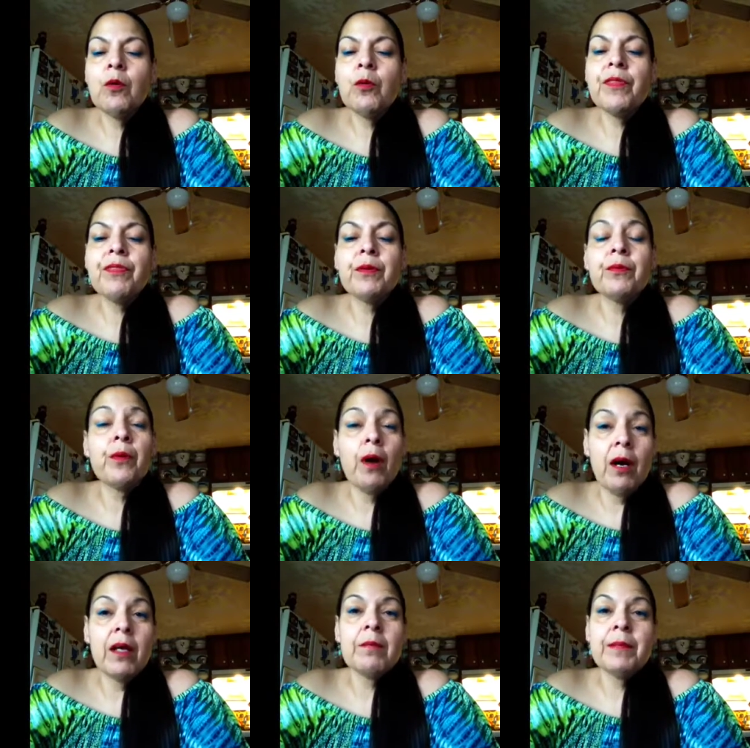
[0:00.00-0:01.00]
with the
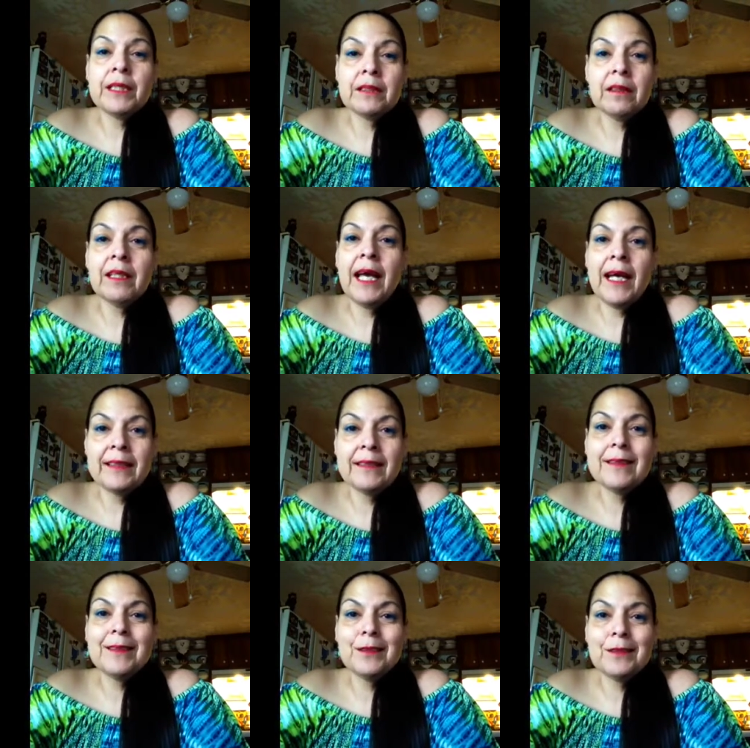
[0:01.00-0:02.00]
wrong mental
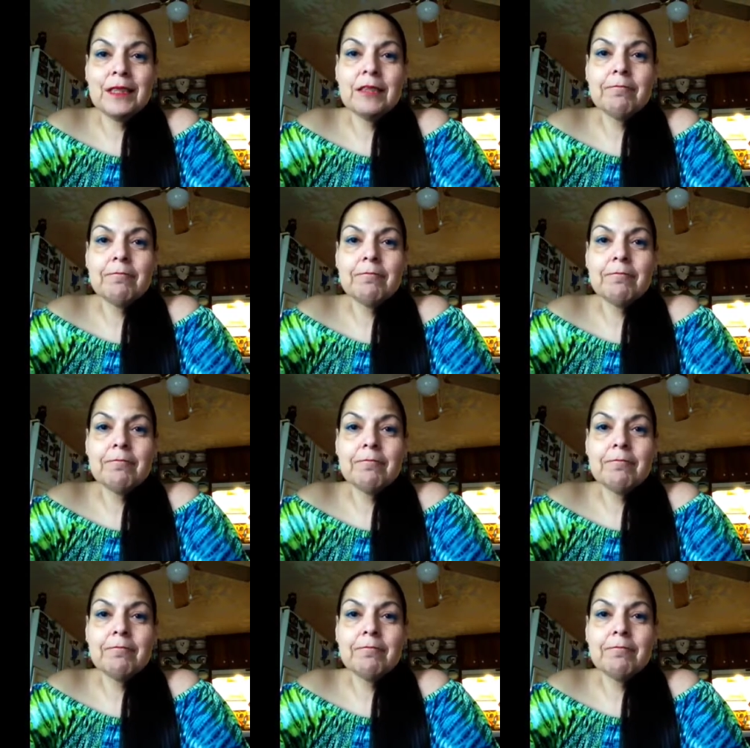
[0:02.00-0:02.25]
attitude.